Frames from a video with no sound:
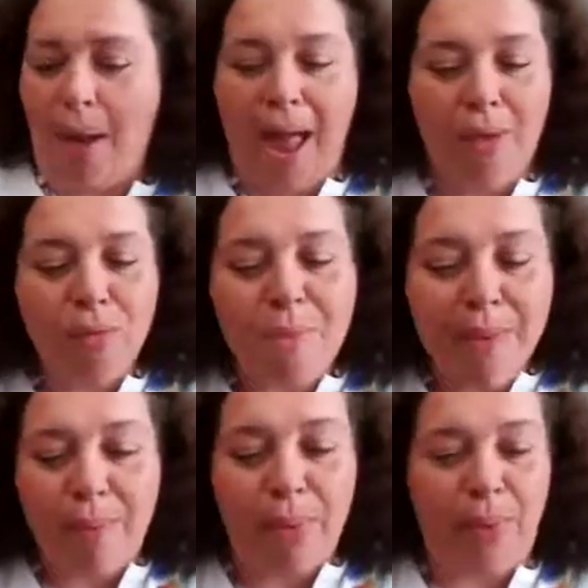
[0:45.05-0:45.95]
I
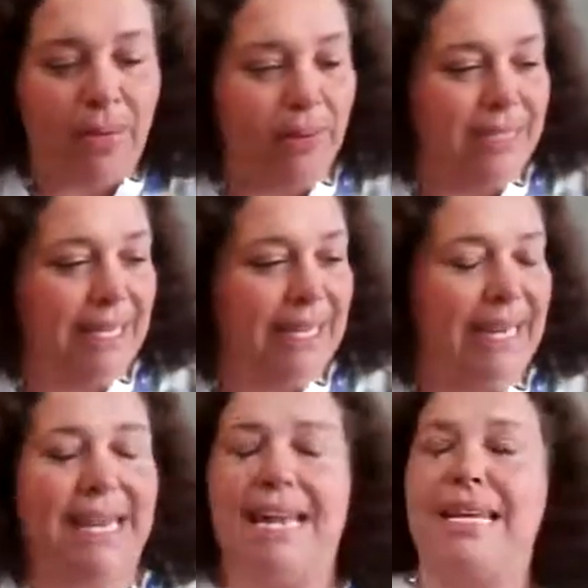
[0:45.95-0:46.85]
remember when I was a
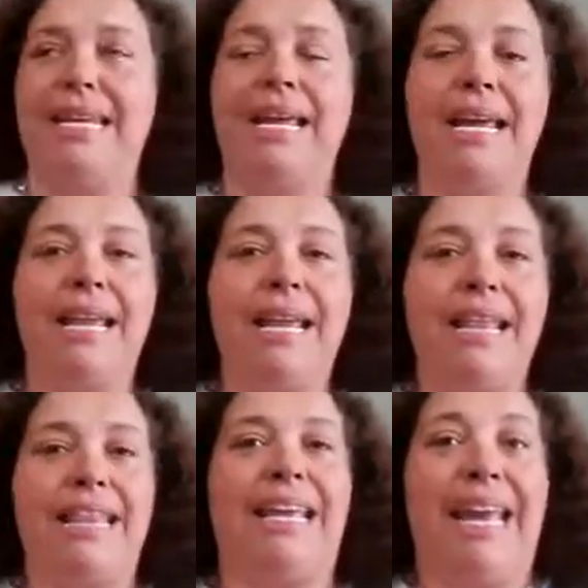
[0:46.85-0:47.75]
kid,
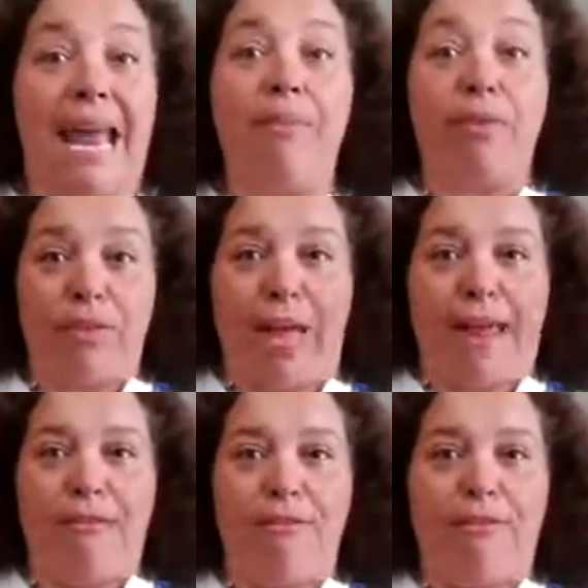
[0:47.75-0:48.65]
the game of
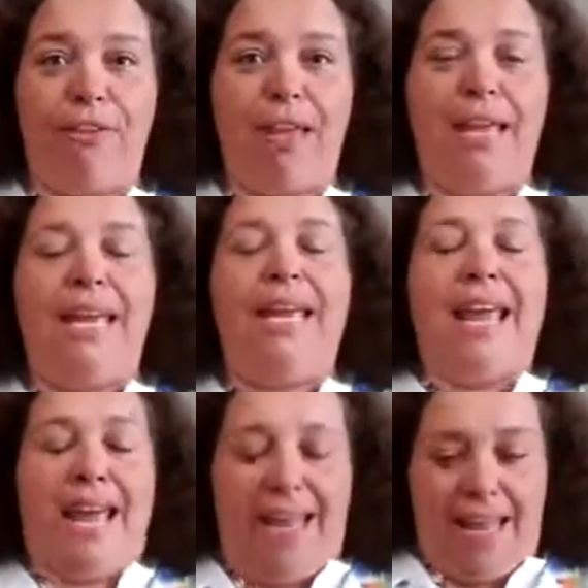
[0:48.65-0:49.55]
life,
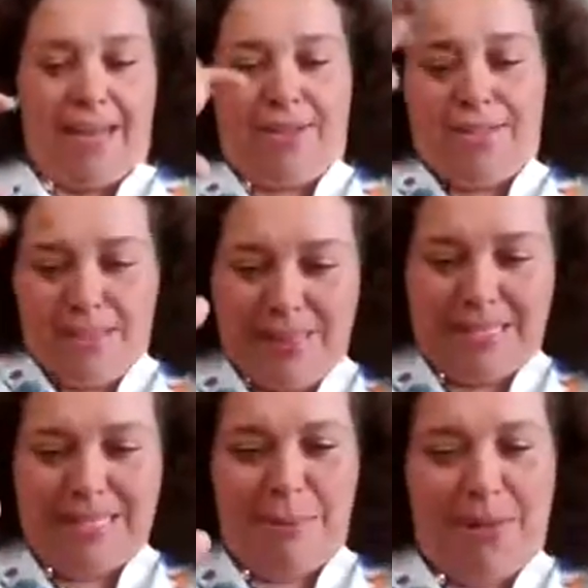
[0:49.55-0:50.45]
and you'd spin
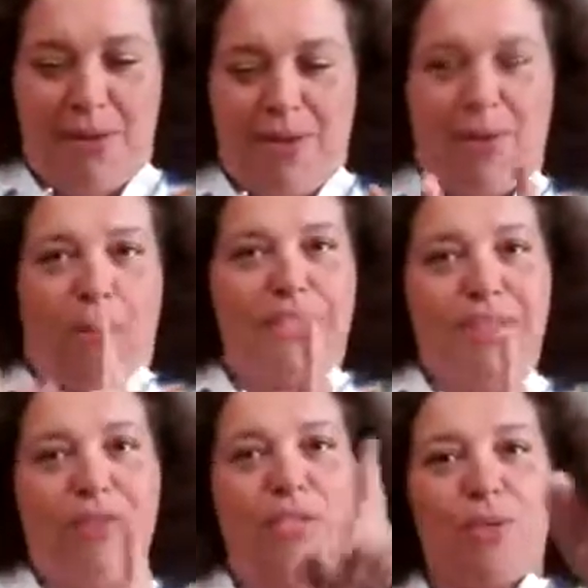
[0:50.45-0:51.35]
the spinner, and there were
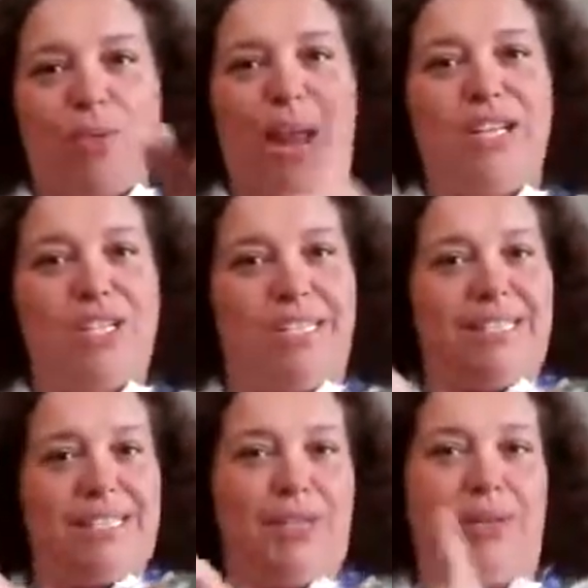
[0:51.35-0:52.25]
different
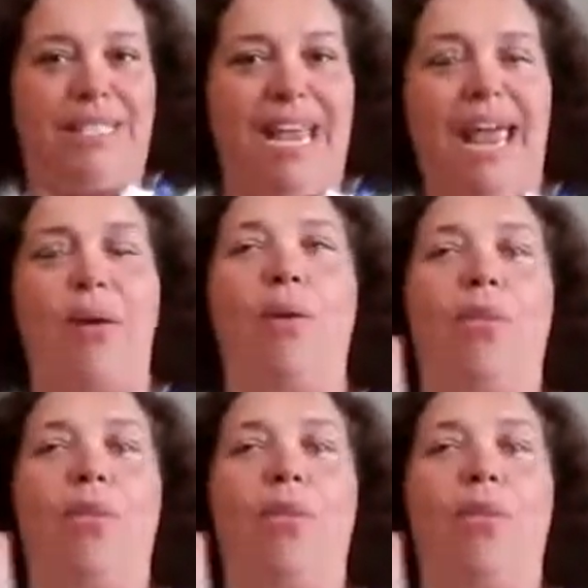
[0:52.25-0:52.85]
directions that you could take.